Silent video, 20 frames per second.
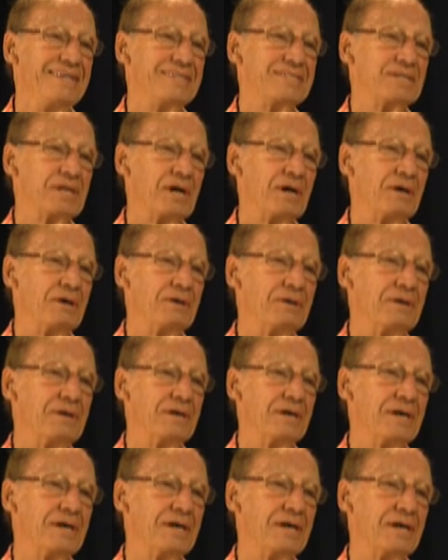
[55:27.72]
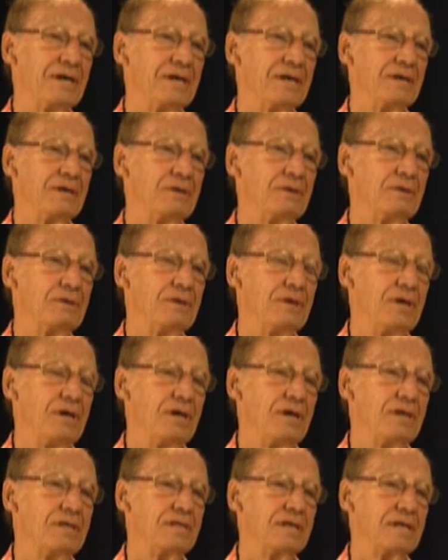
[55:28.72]
So uh,
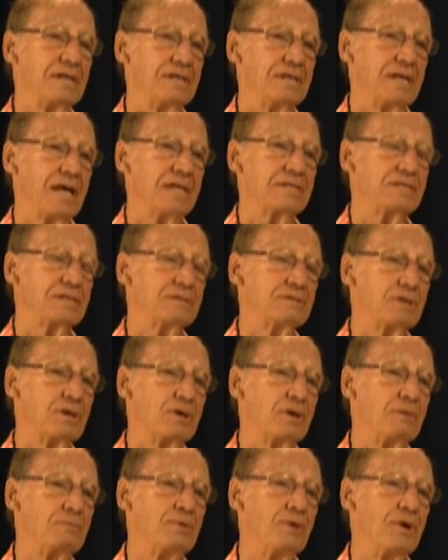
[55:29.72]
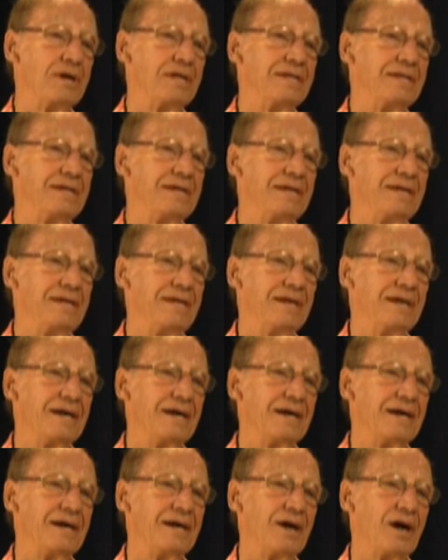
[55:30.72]
that's a good point.
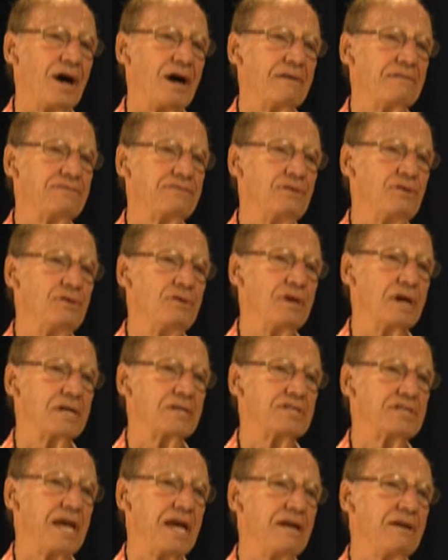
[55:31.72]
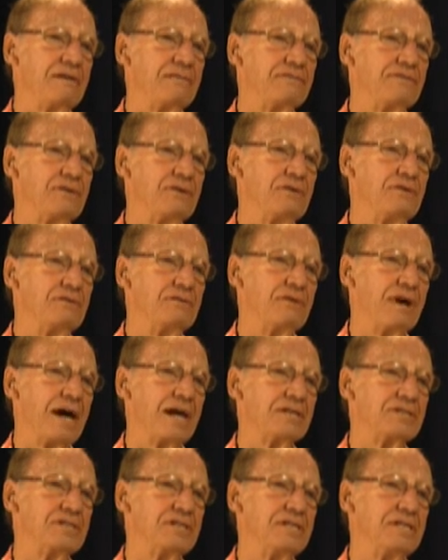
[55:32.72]
Uh, our food, our standard food
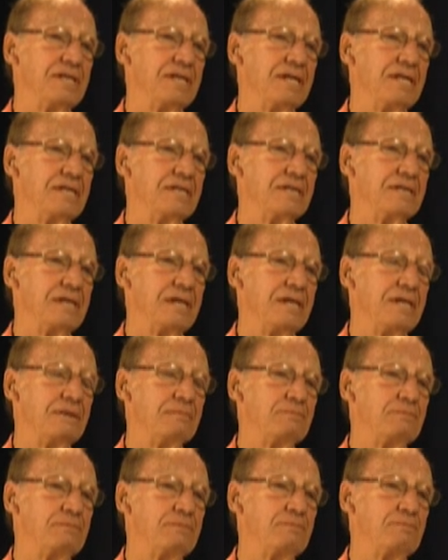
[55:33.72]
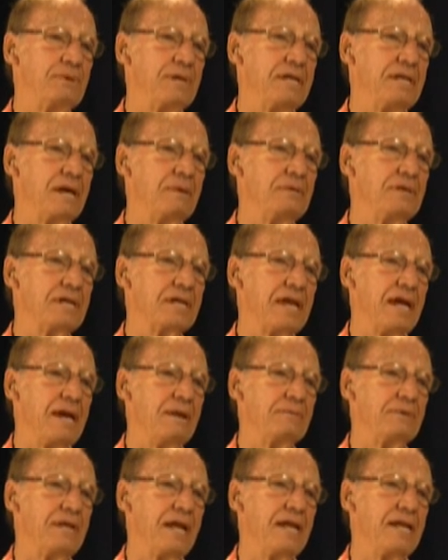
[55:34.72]
ration in a, in a PW
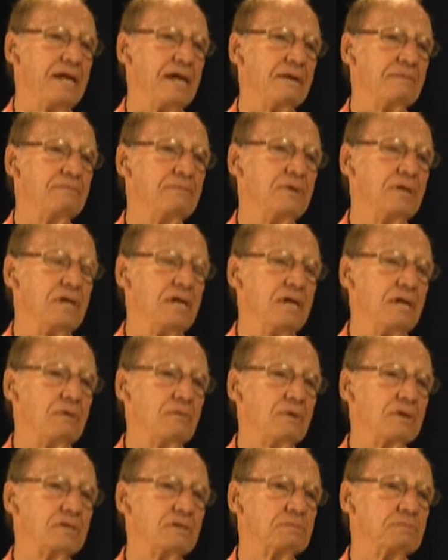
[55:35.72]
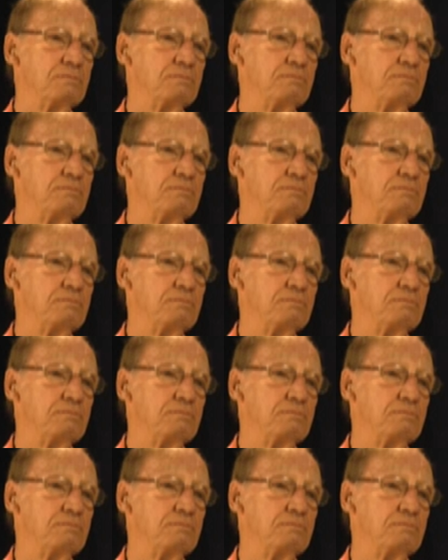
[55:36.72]
camp, in any of them, was